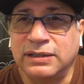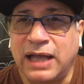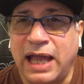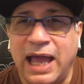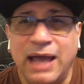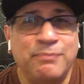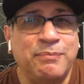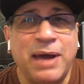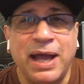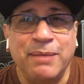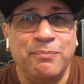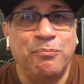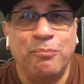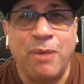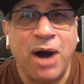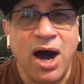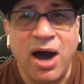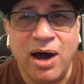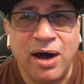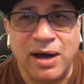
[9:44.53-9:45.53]
And my
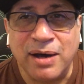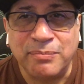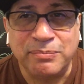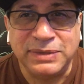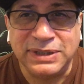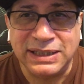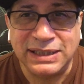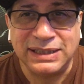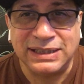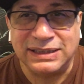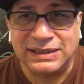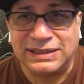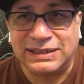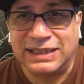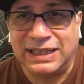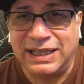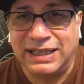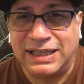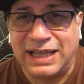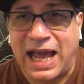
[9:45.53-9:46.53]
mom didn't
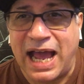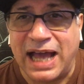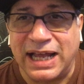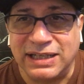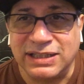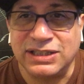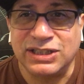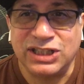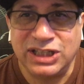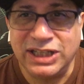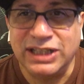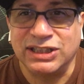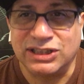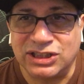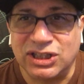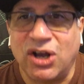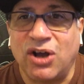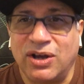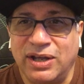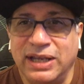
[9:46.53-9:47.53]
see that. She
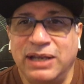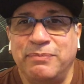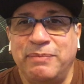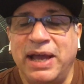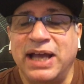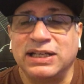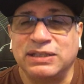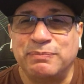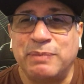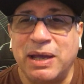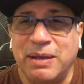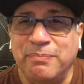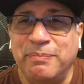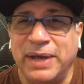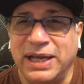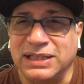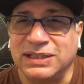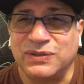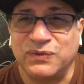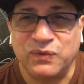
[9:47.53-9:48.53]
saw him as my
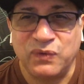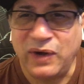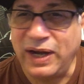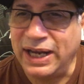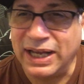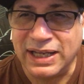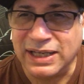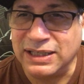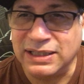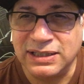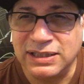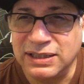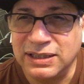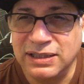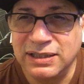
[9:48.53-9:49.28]
best friend.